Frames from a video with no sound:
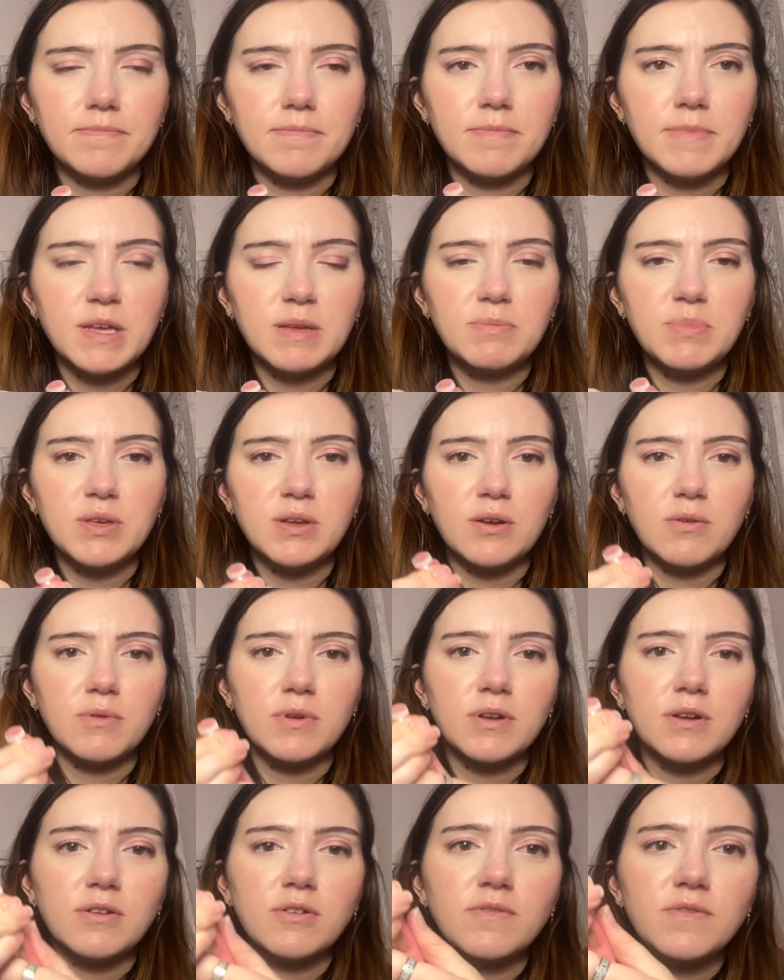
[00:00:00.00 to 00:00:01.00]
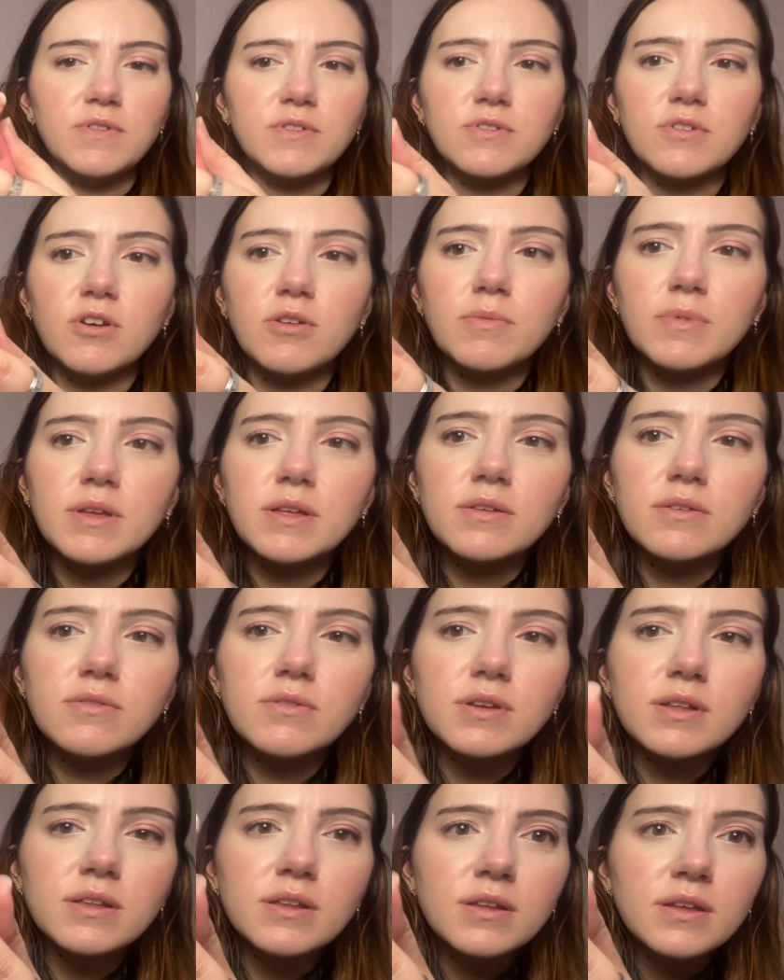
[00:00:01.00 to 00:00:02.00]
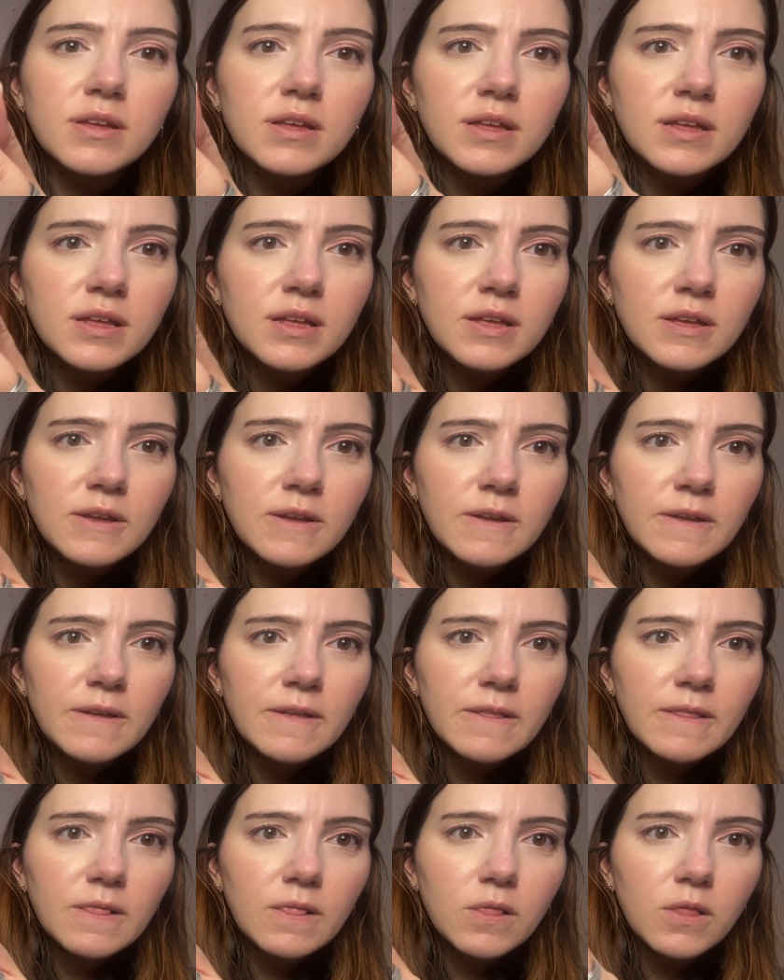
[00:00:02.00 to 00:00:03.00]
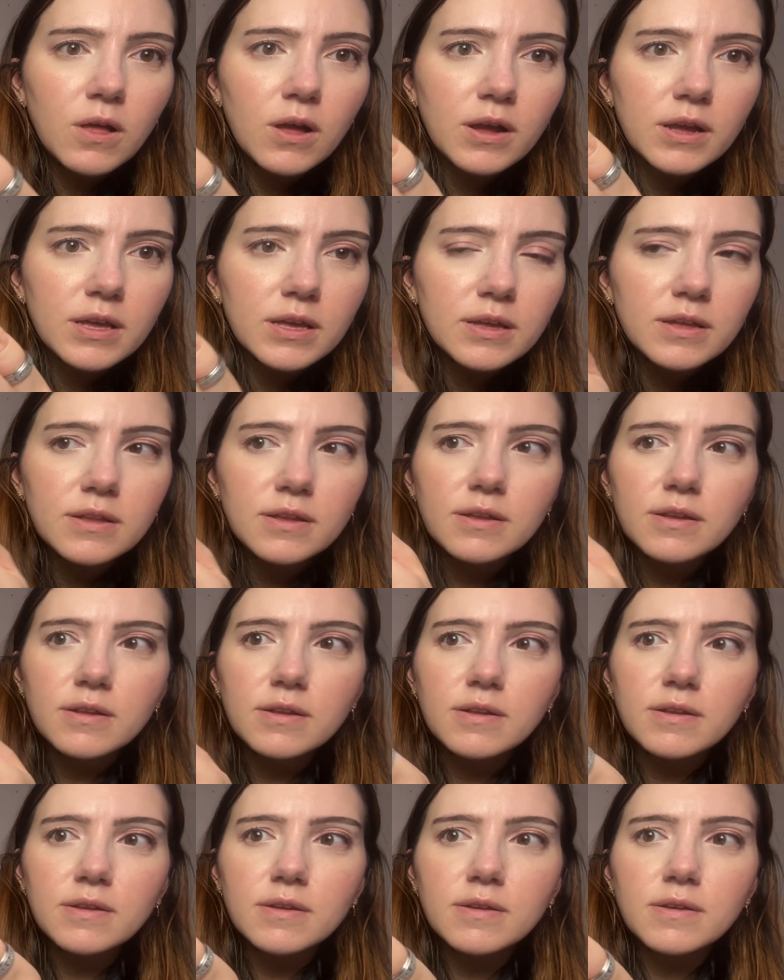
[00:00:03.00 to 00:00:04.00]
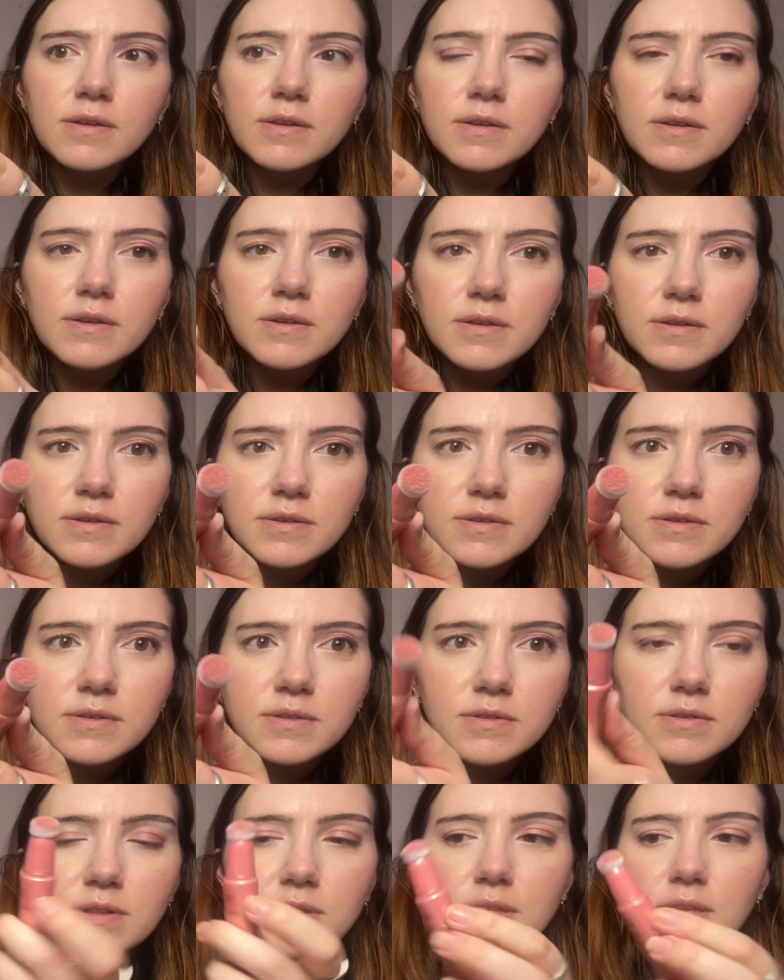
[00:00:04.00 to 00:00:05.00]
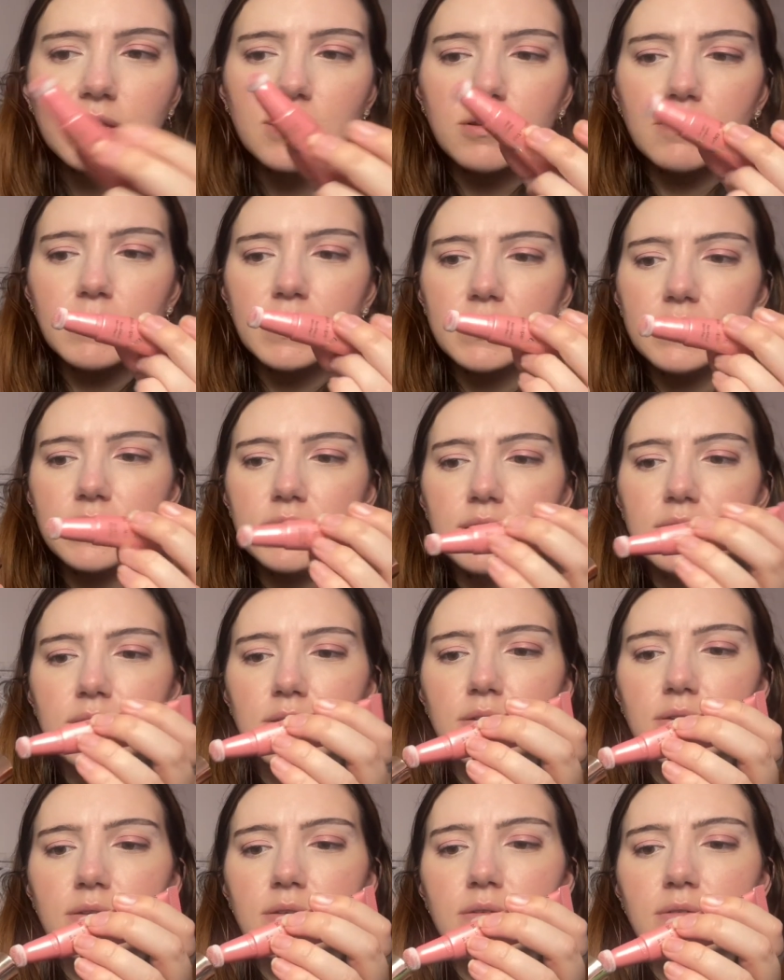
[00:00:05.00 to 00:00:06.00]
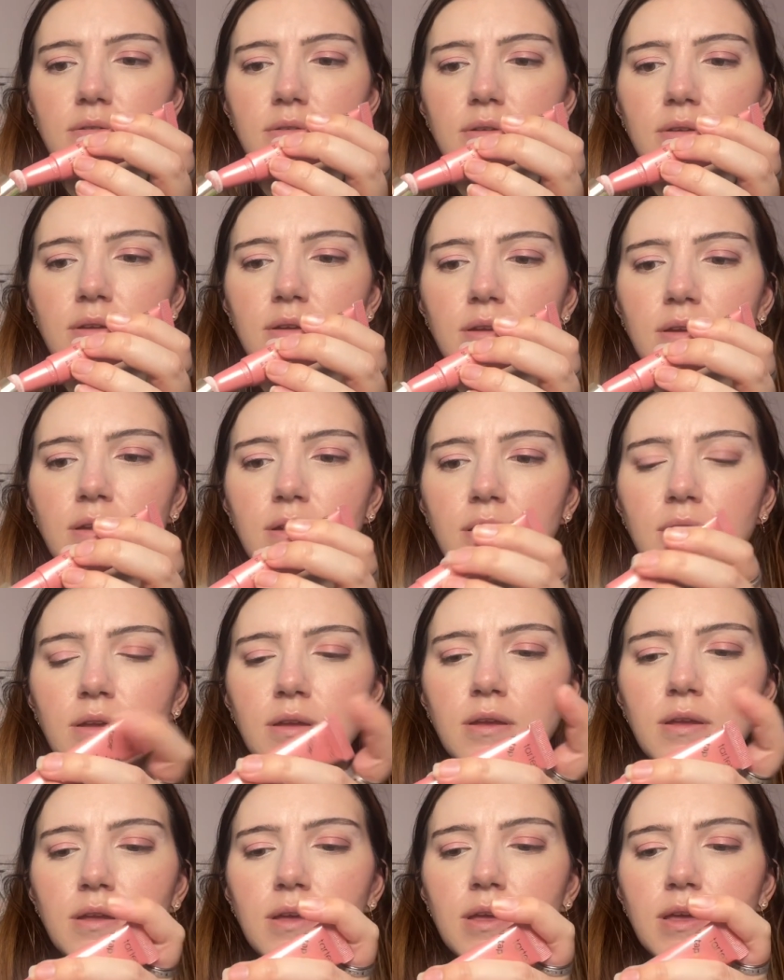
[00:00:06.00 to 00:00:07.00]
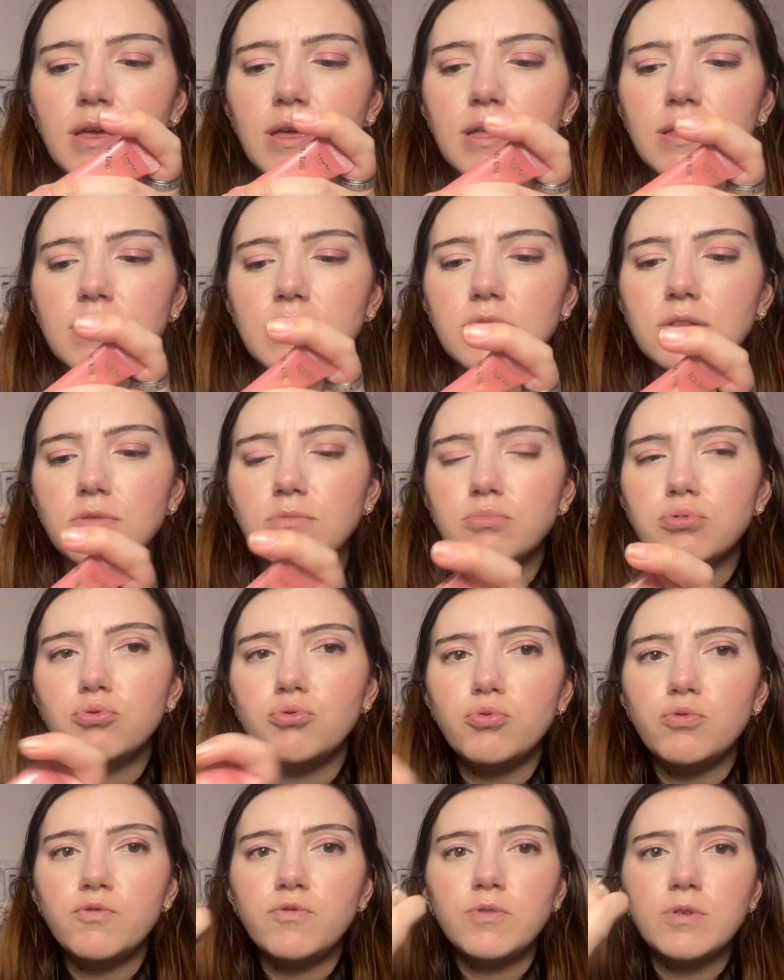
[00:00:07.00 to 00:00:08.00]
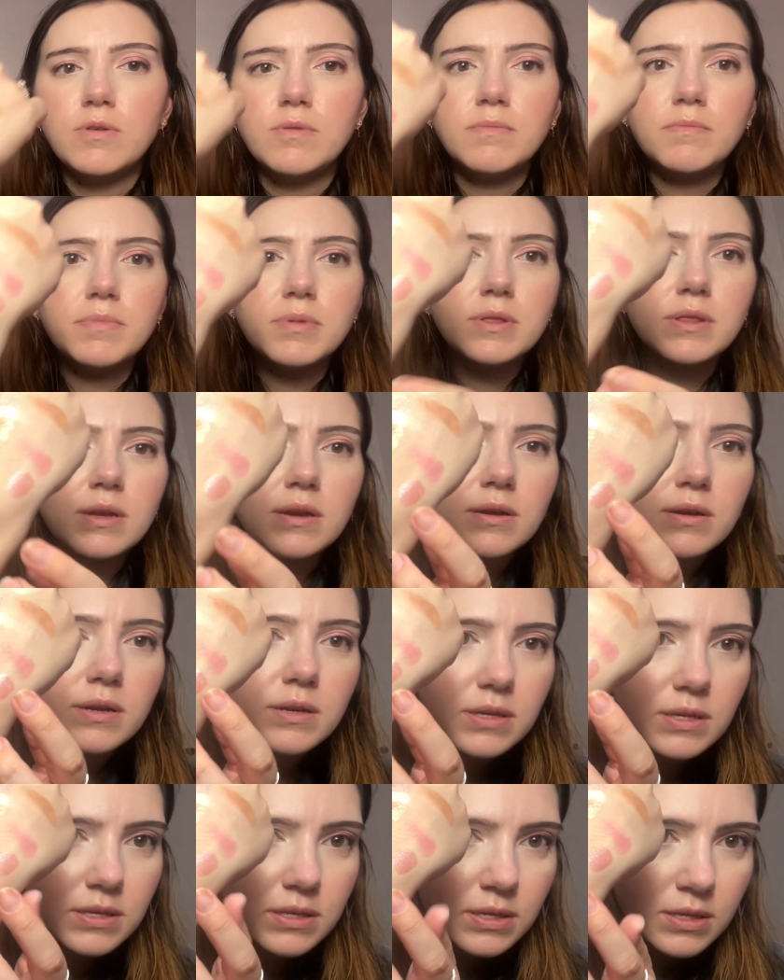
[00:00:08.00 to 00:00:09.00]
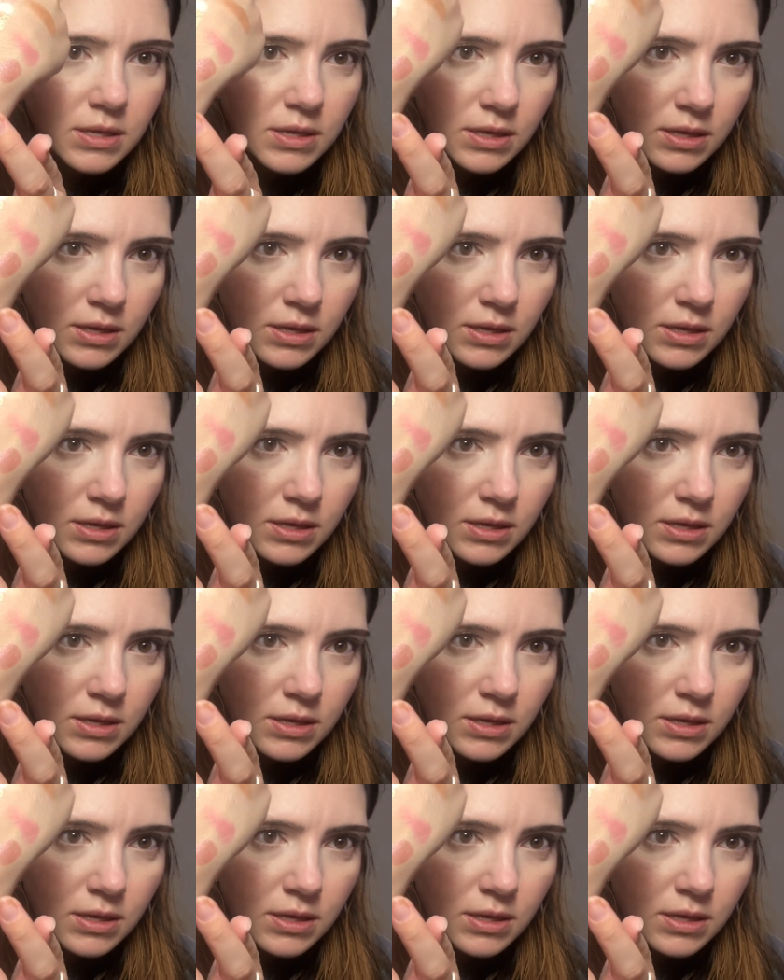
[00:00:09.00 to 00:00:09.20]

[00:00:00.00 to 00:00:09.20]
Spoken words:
PR one, I don't know if you saw, but you can lock it so it doesn't get all messy in there. It's a little poof, but there is